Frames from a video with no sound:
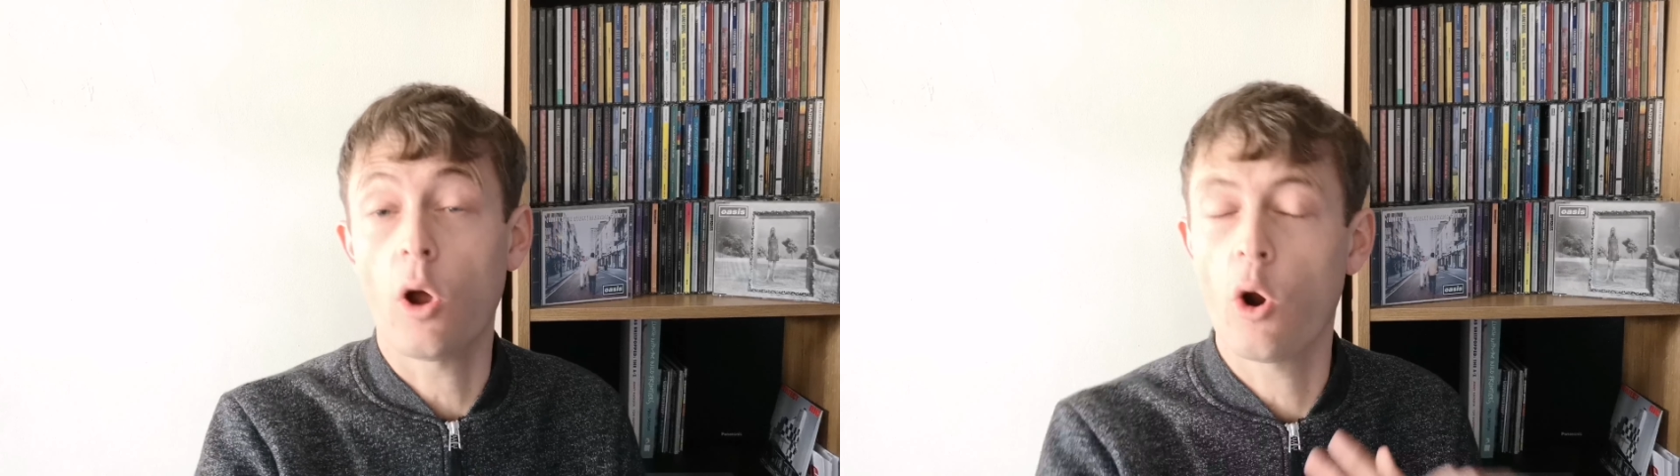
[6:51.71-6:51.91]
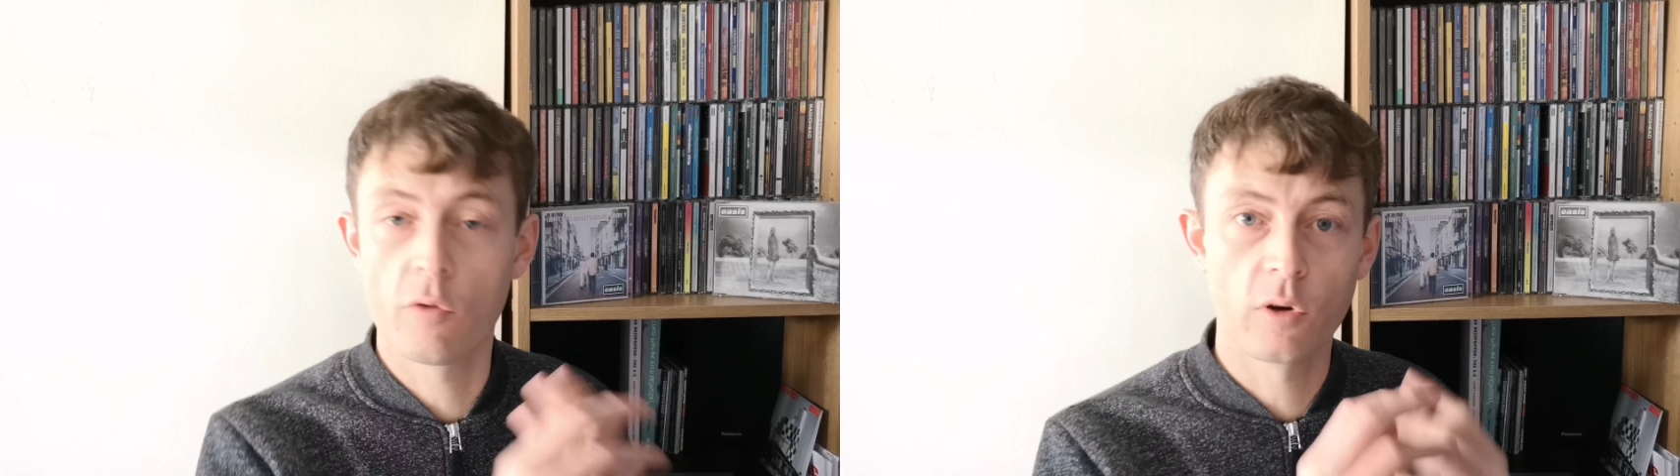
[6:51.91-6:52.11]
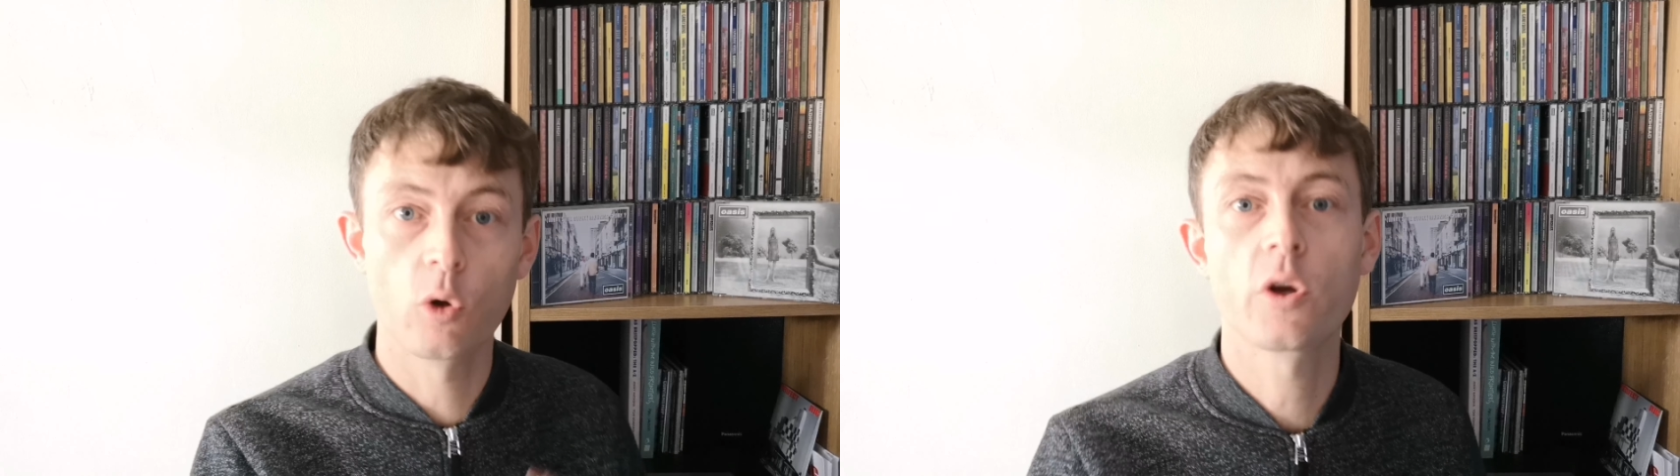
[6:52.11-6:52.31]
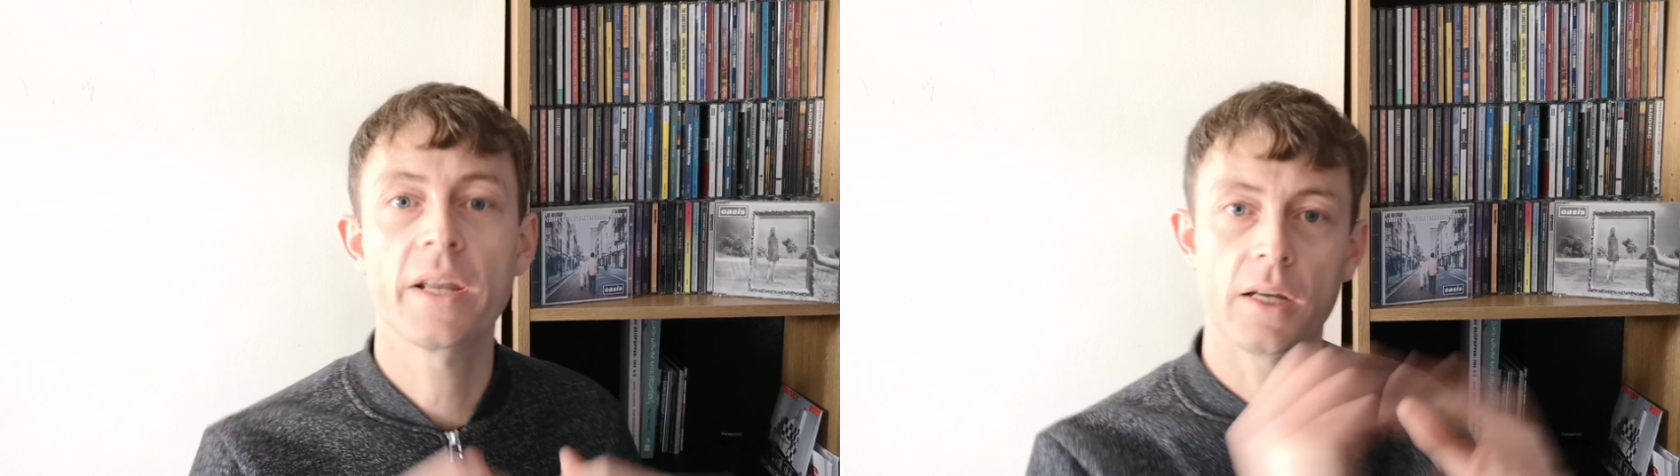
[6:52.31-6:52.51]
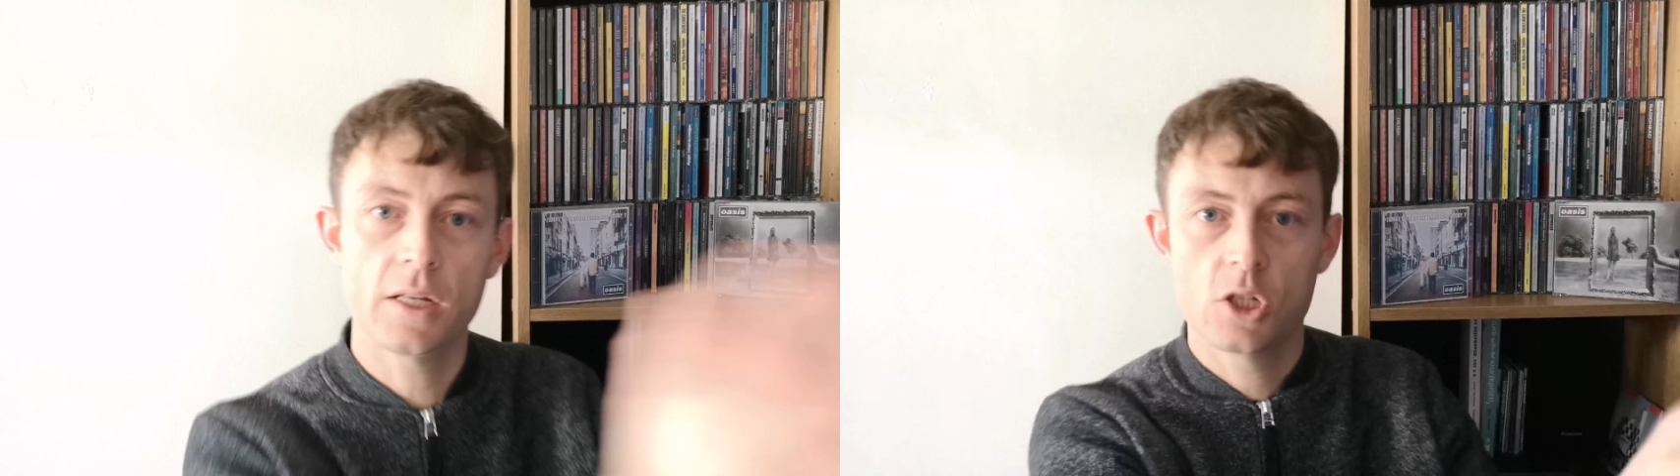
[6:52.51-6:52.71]

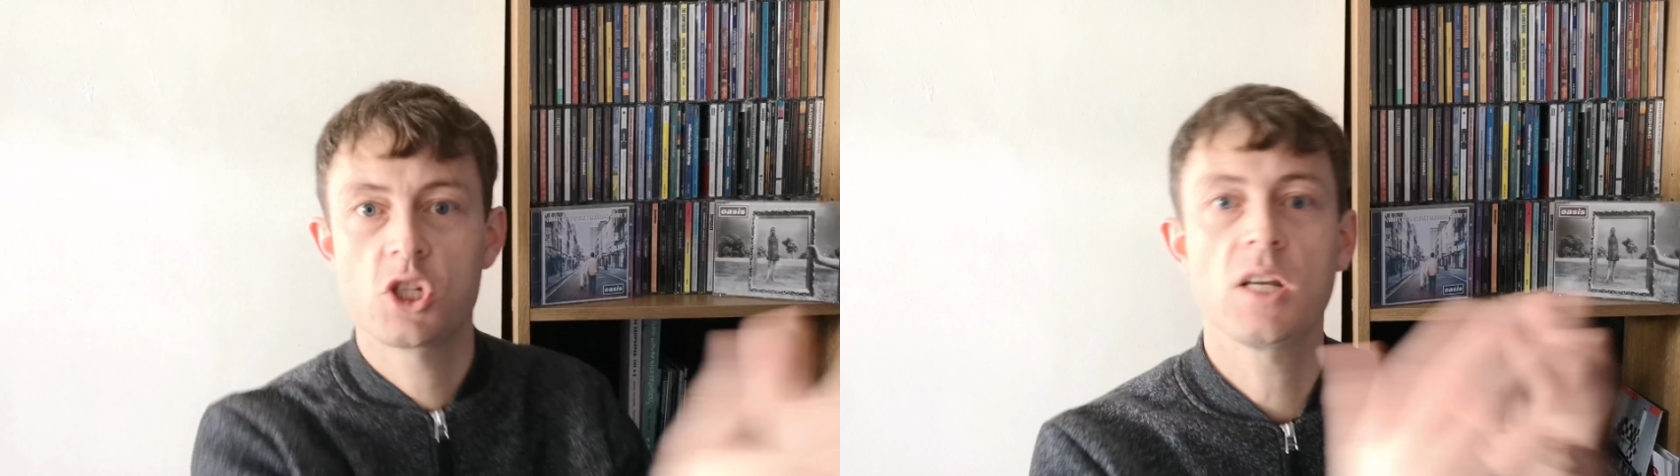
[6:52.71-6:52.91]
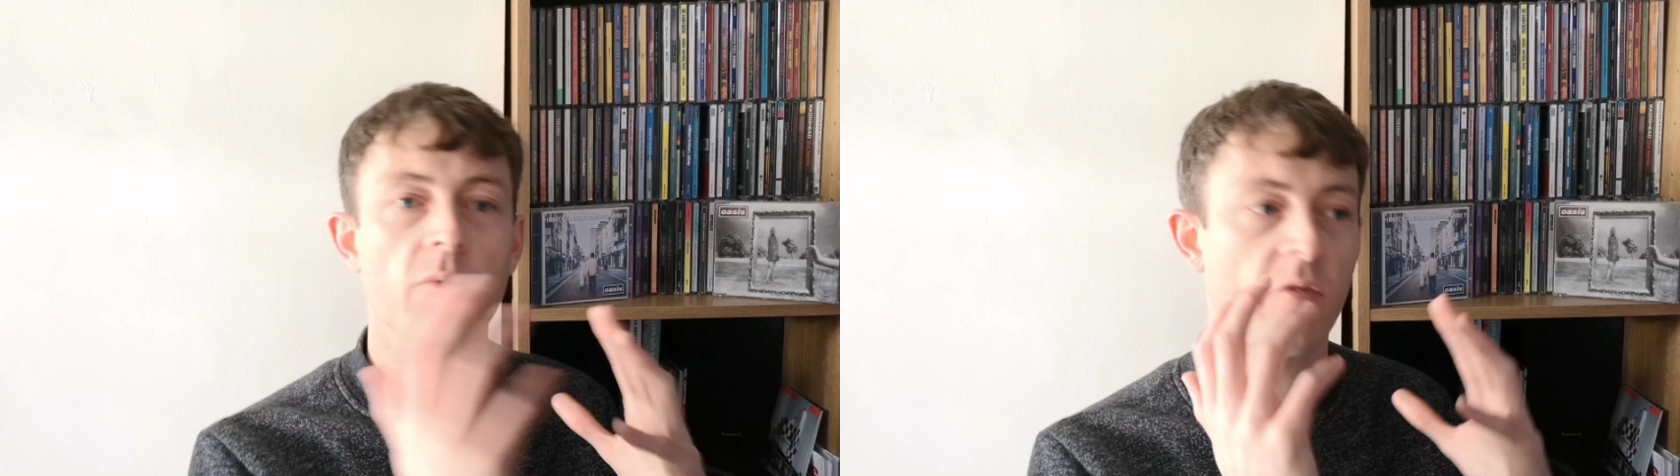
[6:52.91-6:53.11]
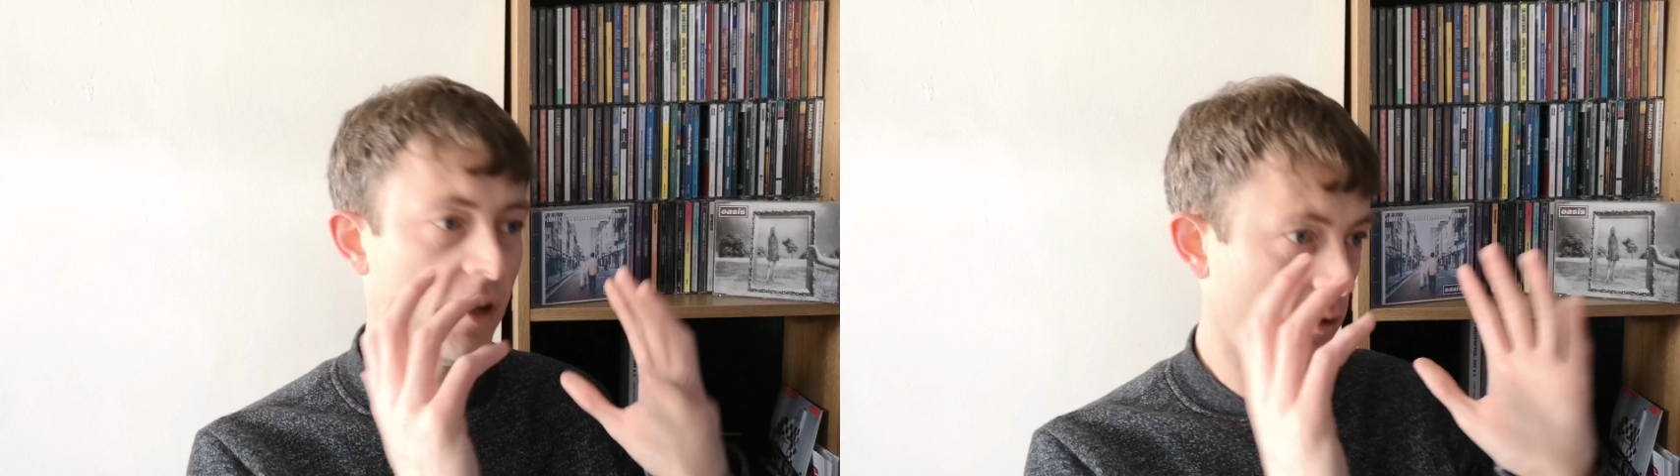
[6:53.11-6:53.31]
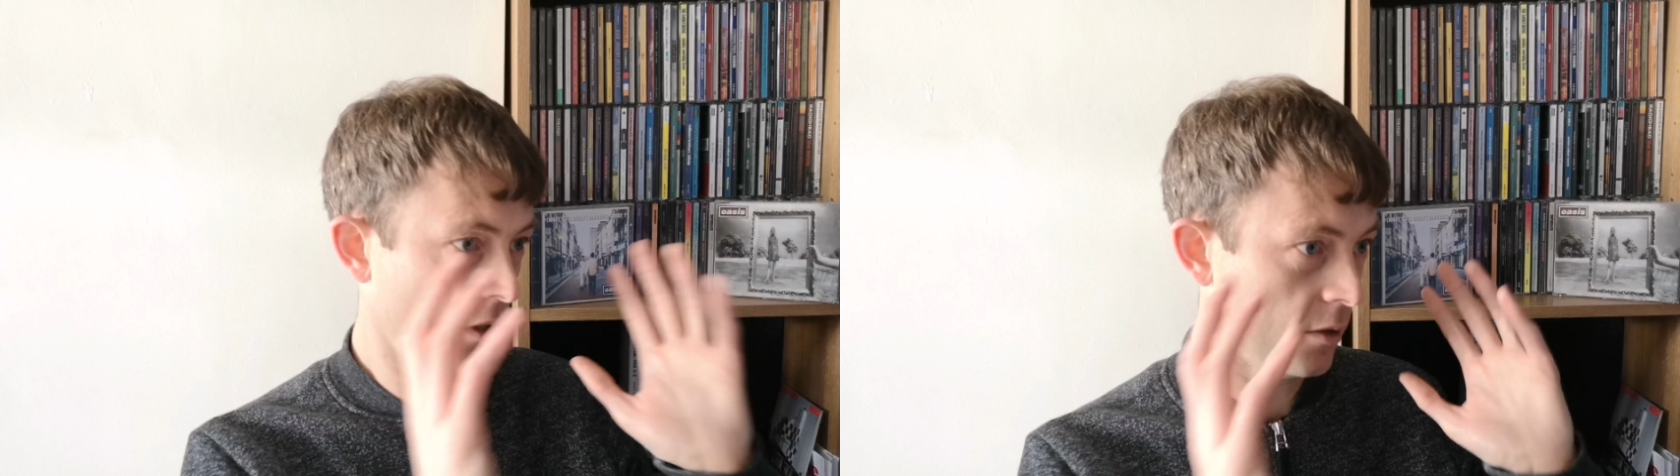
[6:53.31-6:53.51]
overlooking a sheep field.